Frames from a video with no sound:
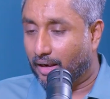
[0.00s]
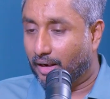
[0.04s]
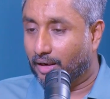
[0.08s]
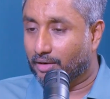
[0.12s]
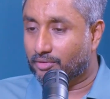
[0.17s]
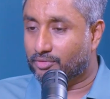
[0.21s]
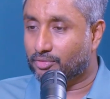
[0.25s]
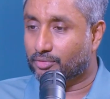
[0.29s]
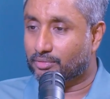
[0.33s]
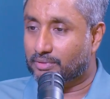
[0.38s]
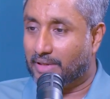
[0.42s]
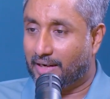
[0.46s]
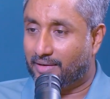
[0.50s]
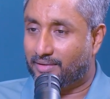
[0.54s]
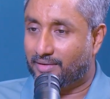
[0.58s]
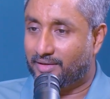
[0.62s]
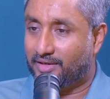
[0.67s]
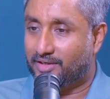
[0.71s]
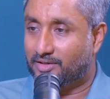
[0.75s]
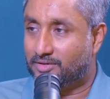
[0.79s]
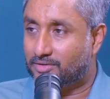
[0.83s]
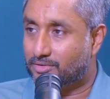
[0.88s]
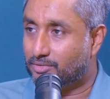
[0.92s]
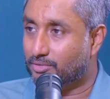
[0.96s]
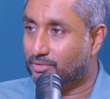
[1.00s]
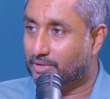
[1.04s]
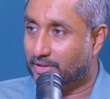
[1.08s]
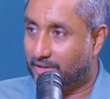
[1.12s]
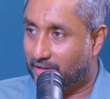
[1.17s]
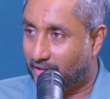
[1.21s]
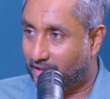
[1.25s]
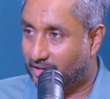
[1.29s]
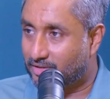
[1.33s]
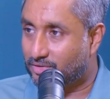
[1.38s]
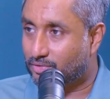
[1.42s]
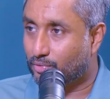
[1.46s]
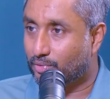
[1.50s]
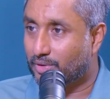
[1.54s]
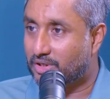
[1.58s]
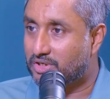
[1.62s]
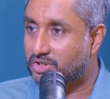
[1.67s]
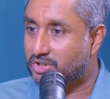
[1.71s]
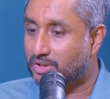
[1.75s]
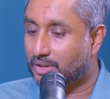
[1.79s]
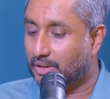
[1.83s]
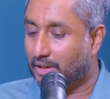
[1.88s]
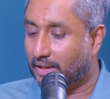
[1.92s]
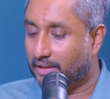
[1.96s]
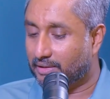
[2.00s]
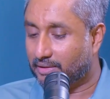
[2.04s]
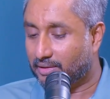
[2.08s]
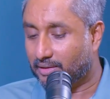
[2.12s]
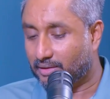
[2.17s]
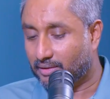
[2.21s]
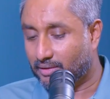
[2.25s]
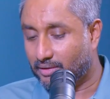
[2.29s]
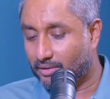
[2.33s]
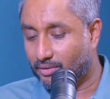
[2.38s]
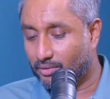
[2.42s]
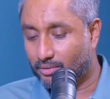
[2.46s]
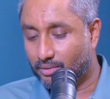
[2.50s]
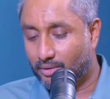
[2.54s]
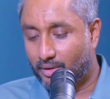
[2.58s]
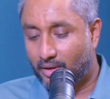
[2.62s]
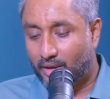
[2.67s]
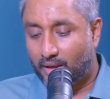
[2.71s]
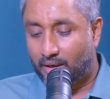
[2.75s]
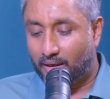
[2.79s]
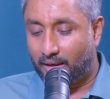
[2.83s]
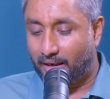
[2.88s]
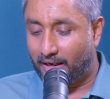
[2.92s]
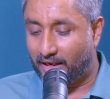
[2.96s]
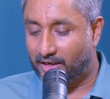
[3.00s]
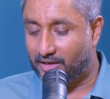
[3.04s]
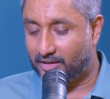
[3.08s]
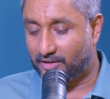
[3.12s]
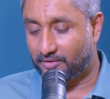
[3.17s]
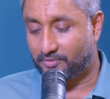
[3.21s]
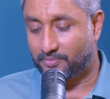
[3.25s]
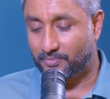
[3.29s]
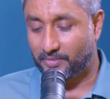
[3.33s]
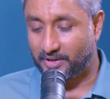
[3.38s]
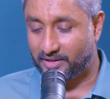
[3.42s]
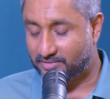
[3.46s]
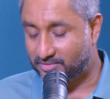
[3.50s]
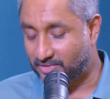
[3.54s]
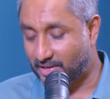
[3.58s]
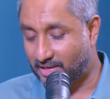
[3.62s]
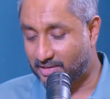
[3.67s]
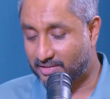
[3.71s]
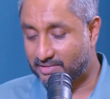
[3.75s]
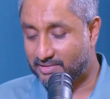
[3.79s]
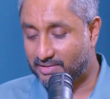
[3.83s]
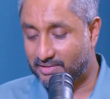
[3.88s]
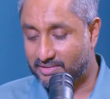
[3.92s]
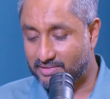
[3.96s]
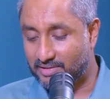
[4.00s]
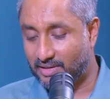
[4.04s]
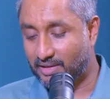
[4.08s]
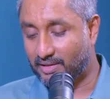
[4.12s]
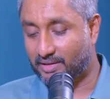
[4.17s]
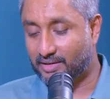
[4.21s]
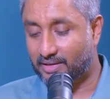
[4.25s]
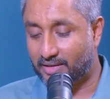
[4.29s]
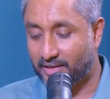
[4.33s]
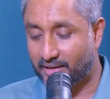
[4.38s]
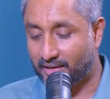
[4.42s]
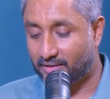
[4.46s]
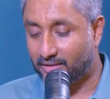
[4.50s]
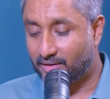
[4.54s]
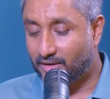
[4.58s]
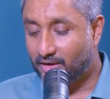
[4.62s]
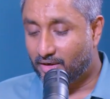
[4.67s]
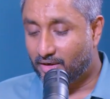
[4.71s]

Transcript: So that leads to the next question. I think if my statistics are correct,